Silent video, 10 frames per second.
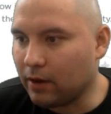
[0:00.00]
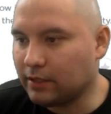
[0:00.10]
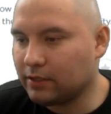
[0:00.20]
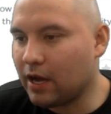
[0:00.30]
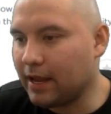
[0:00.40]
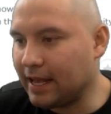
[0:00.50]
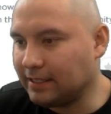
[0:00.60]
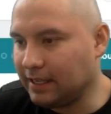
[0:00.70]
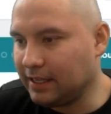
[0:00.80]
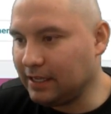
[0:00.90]
out. It's not
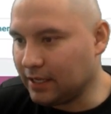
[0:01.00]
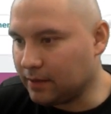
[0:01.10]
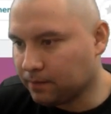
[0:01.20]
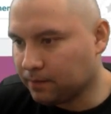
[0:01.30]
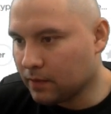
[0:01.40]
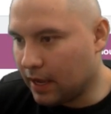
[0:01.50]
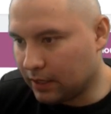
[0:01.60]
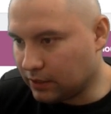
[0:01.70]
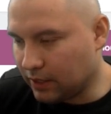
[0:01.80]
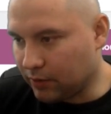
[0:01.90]
as easy.
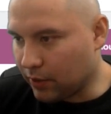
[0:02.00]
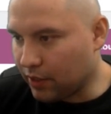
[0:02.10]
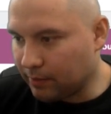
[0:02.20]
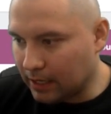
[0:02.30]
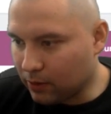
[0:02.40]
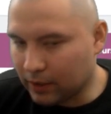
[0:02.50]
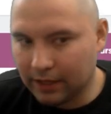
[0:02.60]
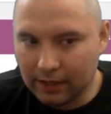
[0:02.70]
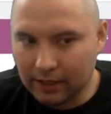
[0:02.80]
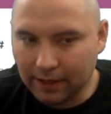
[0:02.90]
It doesn't give you a thumbnail or
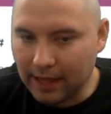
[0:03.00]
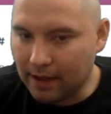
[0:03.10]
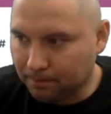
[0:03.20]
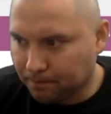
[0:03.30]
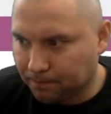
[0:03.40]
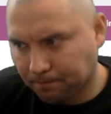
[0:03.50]
anything like that.